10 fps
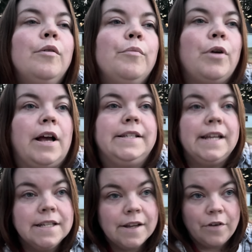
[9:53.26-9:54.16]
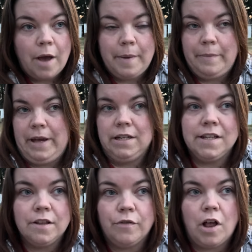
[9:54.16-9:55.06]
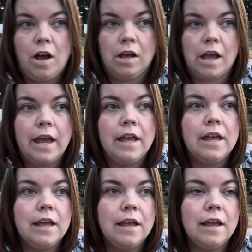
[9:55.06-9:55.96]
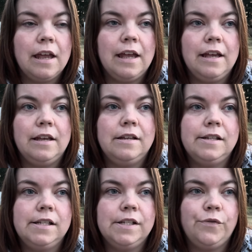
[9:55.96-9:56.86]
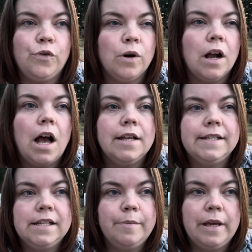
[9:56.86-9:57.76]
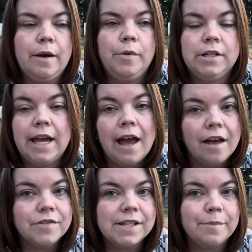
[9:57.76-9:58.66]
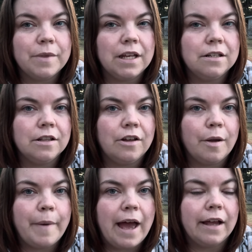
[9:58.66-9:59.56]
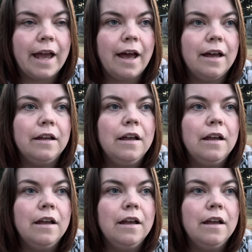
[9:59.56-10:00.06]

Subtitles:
process of coming back to the vlog is for us to be able to have something to look back at.